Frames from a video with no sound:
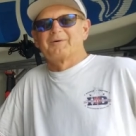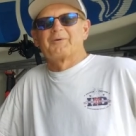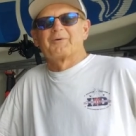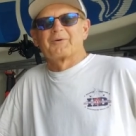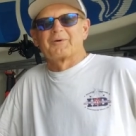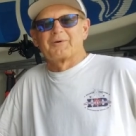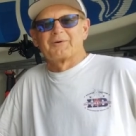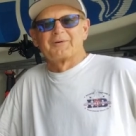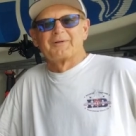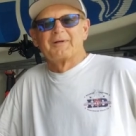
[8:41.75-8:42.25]

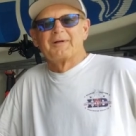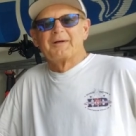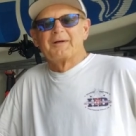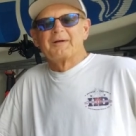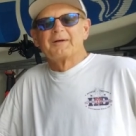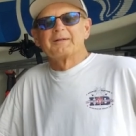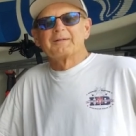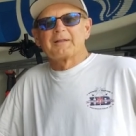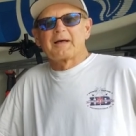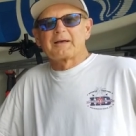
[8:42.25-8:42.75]
oil
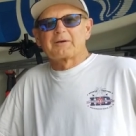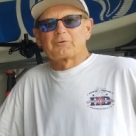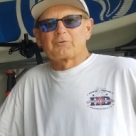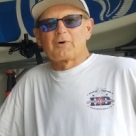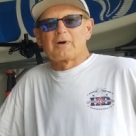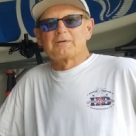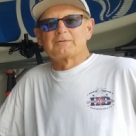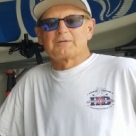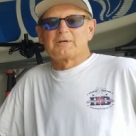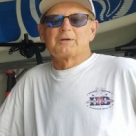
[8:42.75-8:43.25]
like
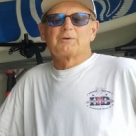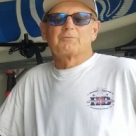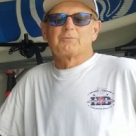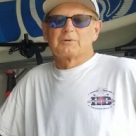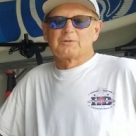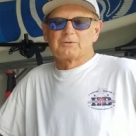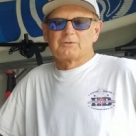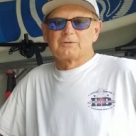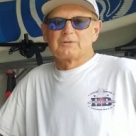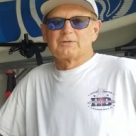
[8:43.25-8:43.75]
crazy,
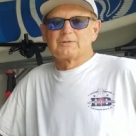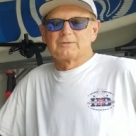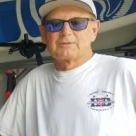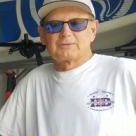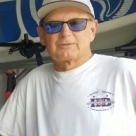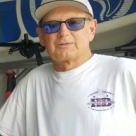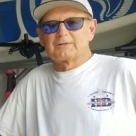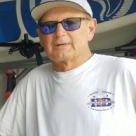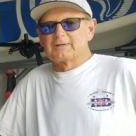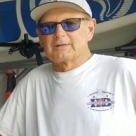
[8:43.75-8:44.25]
which
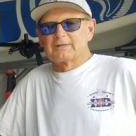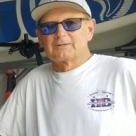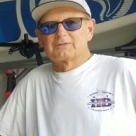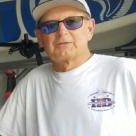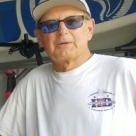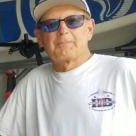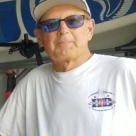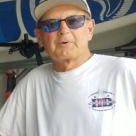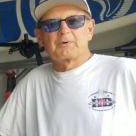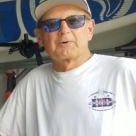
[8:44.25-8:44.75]
is uh,
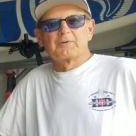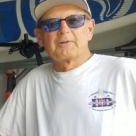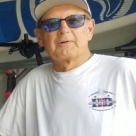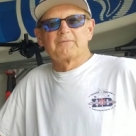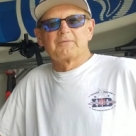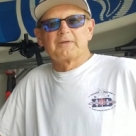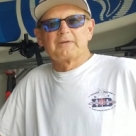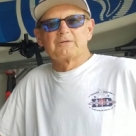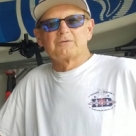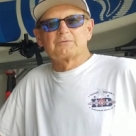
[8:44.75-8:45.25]
typical
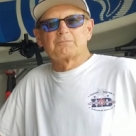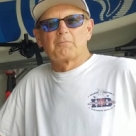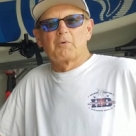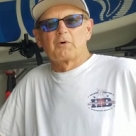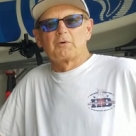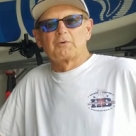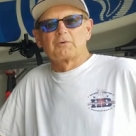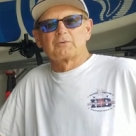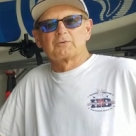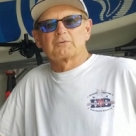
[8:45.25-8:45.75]
of these
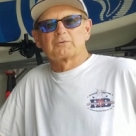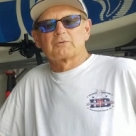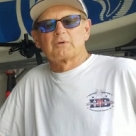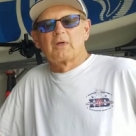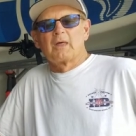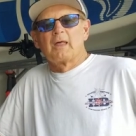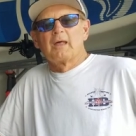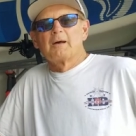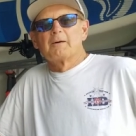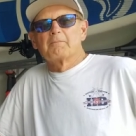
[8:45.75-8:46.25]
motors.
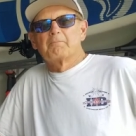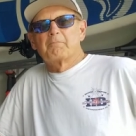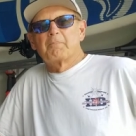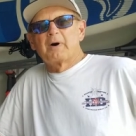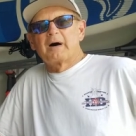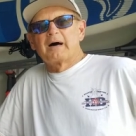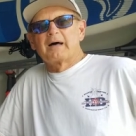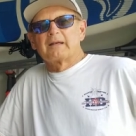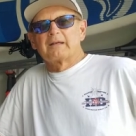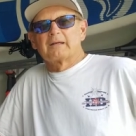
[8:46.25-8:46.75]

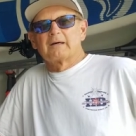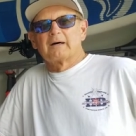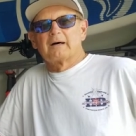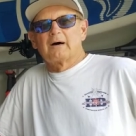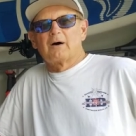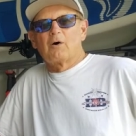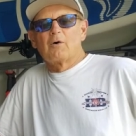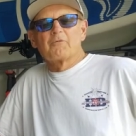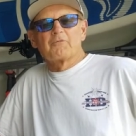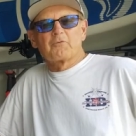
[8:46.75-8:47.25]
But
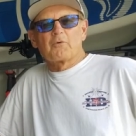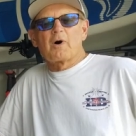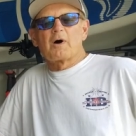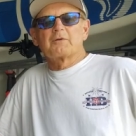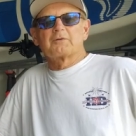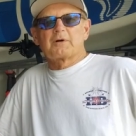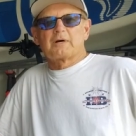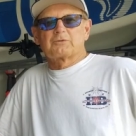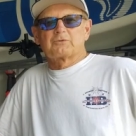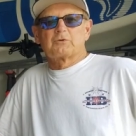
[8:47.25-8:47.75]
uh,
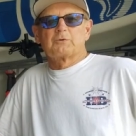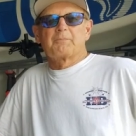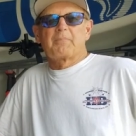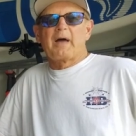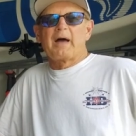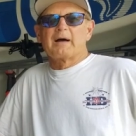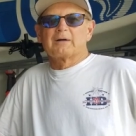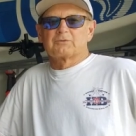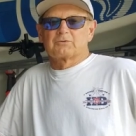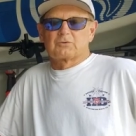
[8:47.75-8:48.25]
overall, not too
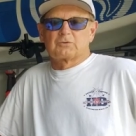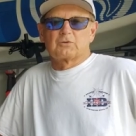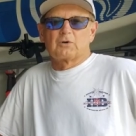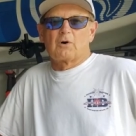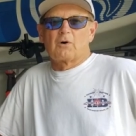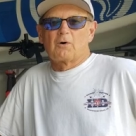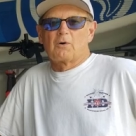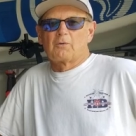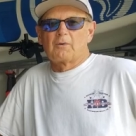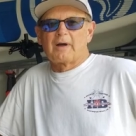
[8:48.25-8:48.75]
bad.
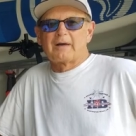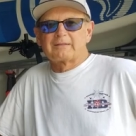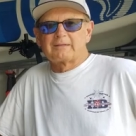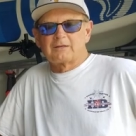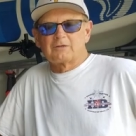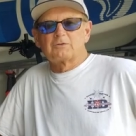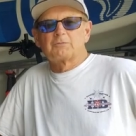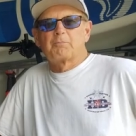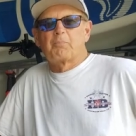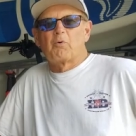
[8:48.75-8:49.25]
So at
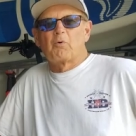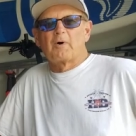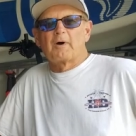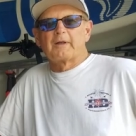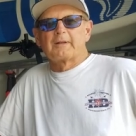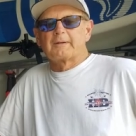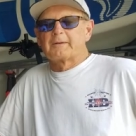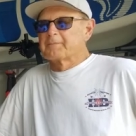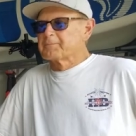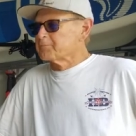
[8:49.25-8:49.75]
this
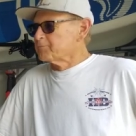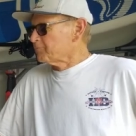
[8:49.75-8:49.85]
point,